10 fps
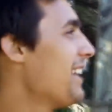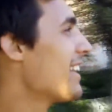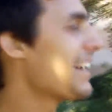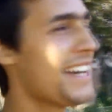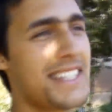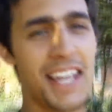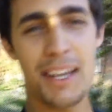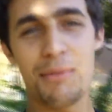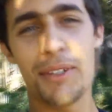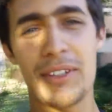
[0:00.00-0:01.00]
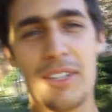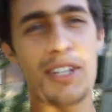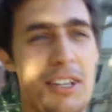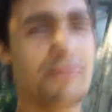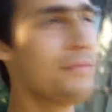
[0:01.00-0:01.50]
that guy is taking me to the
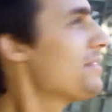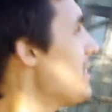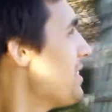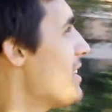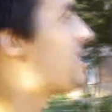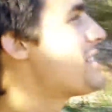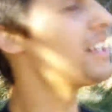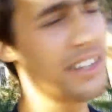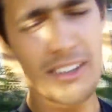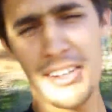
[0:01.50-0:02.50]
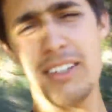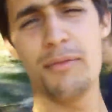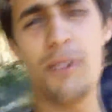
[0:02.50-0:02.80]
gym. It's early in the